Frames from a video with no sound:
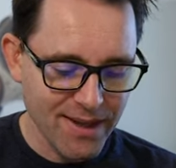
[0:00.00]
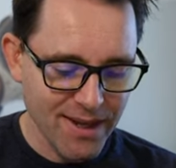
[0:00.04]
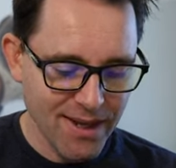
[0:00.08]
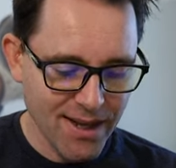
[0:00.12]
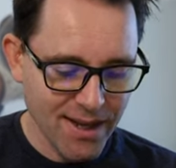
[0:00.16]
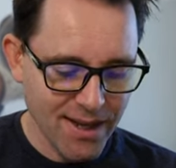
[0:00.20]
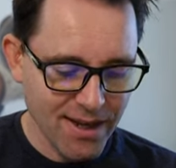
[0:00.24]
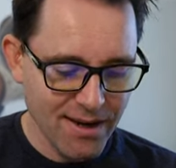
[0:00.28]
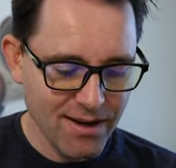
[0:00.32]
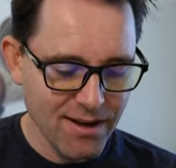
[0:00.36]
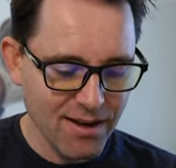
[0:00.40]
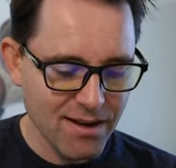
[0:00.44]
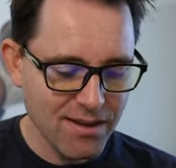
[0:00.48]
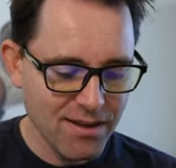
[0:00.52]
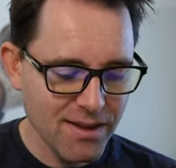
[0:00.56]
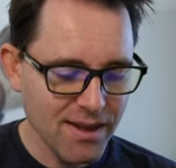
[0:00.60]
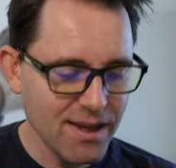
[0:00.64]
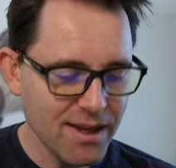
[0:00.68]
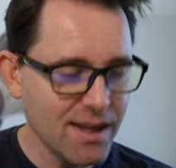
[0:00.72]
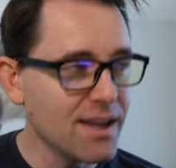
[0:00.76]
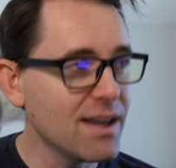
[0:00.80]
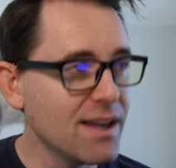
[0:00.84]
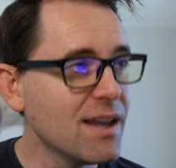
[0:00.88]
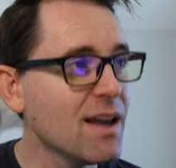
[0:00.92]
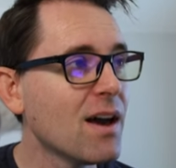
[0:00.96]
in
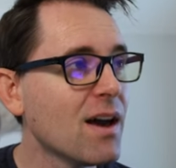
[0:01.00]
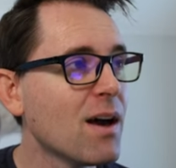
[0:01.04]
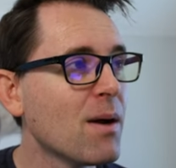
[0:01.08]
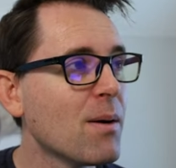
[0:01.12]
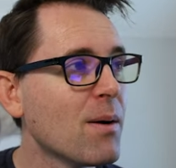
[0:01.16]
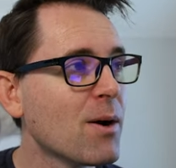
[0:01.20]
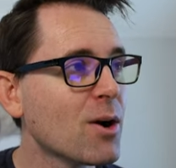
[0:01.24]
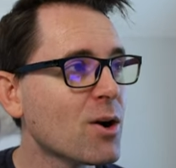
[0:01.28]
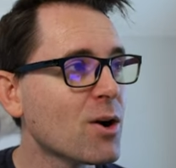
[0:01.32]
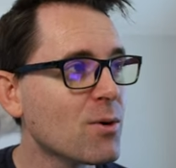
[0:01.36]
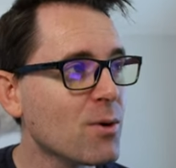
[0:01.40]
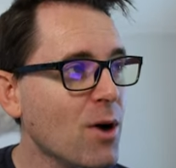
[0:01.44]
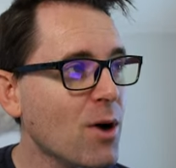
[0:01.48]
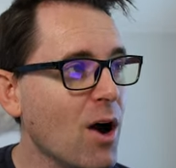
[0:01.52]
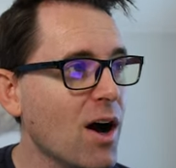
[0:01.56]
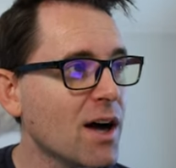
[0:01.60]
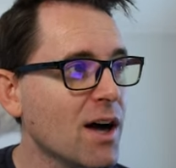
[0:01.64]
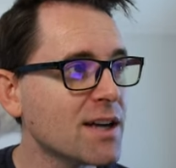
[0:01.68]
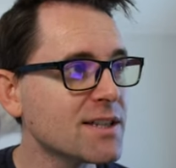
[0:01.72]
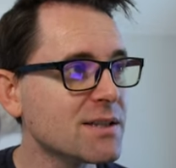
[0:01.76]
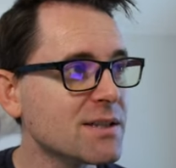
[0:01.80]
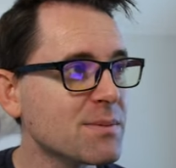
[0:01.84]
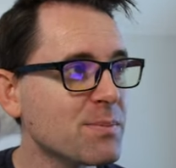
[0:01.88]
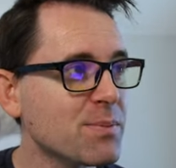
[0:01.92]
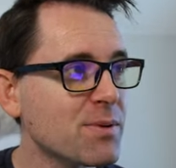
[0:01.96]
the
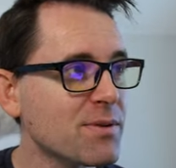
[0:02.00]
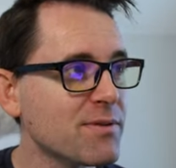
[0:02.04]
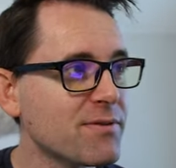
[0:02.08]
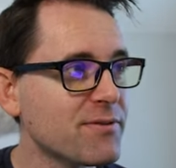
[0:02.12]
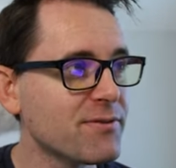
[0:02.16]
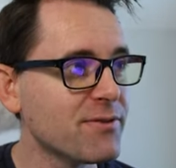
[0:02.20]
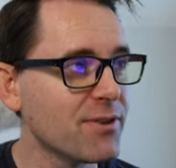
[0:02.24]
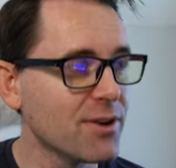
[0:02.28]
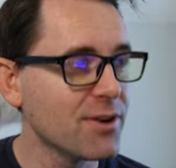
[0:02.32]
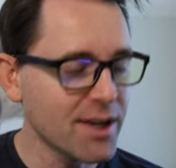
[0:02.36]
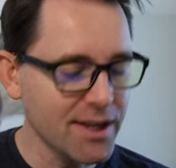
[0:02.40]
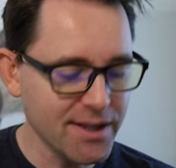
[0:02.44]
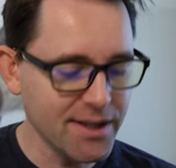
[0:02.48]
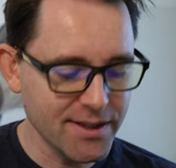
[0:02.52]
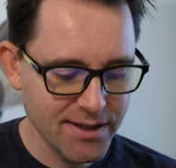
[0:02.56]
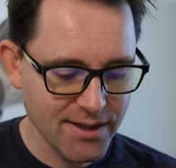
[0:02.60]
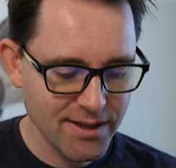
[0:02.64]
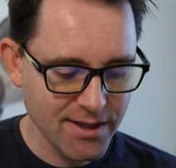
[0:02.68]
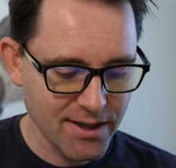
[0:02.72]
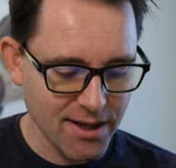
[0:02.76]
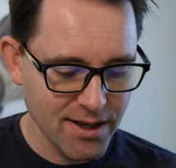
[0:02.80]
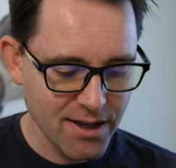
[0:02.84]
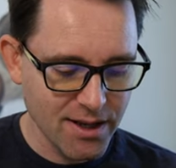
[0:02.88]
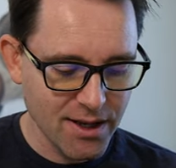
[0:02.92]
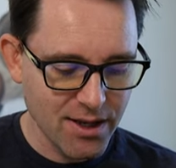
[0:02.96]
cost per foot,
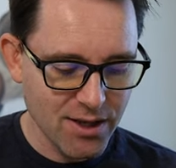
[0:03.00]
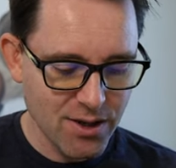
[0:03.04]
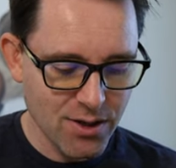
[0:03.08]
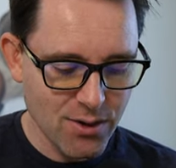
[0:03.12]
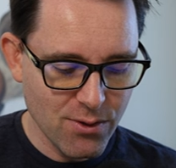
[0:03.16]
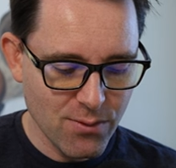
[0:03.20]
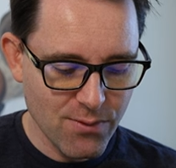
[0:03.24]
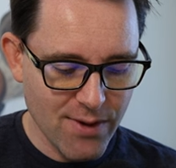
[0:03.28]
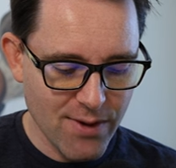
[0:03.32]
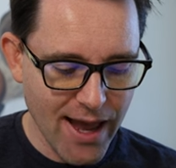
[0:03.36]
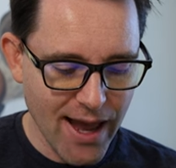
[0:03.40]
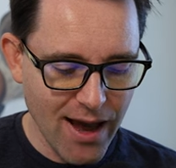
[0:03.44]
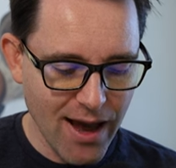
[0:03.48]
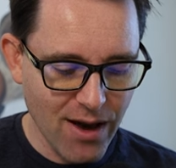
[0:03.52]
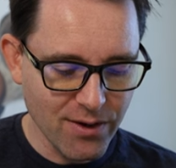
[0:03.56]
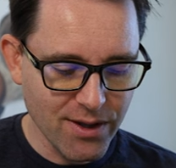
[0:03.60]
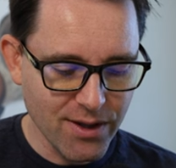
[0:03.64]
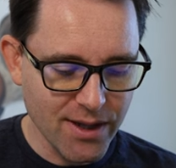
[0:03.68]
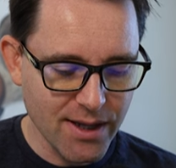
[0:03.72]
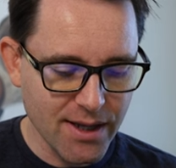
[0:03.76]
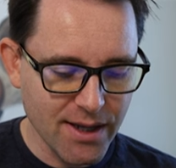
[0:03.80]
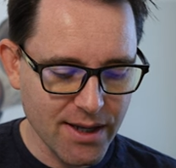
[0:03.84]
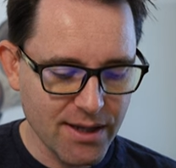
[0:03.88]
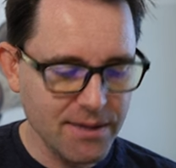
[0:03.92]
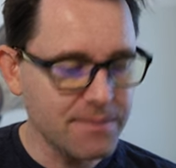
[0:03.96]
you
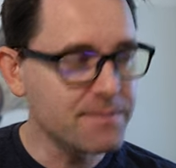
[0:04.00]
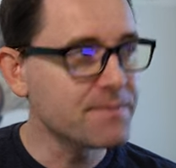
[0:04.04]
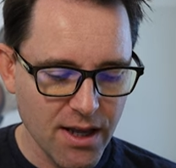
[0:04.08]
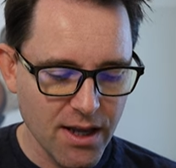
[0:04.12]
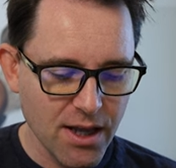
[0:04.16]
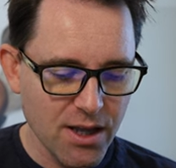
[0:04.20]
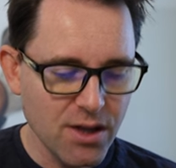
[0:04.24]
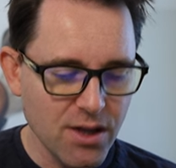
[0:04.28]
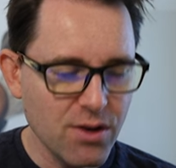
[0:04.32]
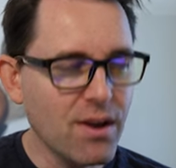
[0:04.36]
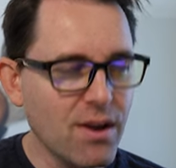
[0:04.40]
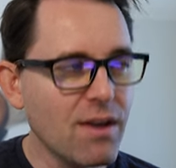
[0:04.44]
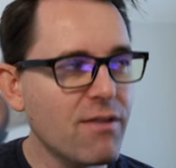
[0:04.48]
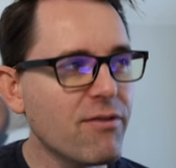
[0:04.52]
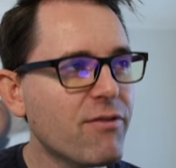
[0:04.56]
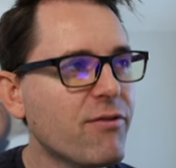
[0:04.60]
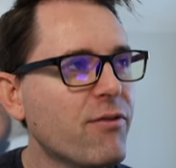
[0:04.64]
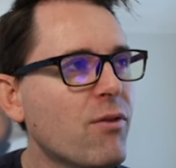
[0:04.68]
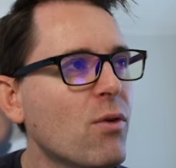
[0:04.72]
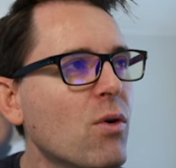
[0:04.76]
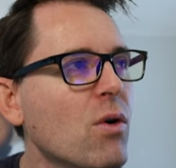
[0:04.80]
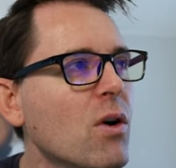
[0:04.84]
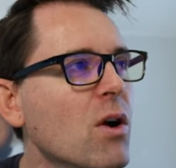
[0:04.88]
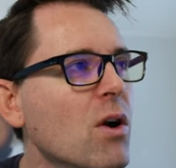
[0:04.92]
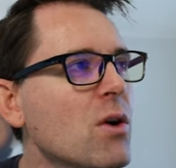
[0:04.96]
get
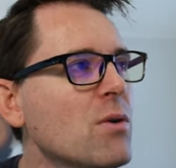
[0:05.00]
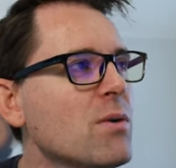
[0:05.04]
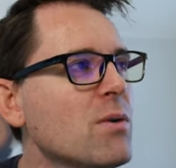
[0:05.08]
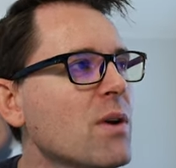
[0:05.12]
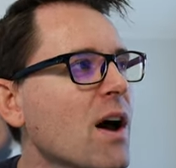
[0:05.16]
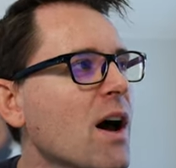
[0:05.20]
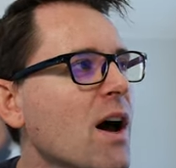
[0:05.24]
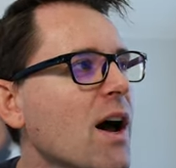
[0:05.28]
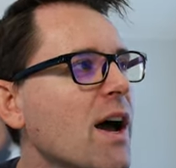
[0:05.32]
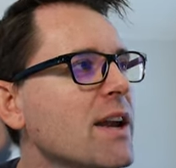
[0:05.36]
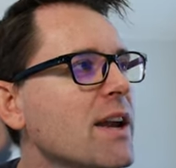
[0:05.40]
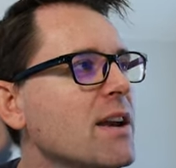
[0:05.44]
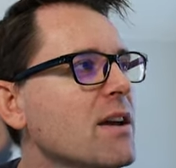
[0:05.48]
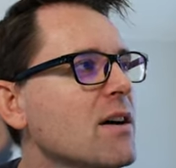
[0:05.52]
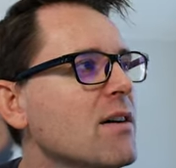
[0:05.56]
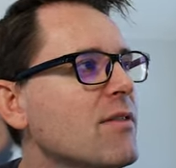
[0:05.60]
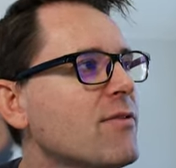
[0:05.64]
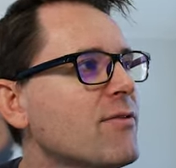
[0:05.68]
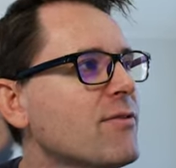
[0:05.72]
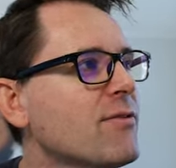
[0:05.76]
409 a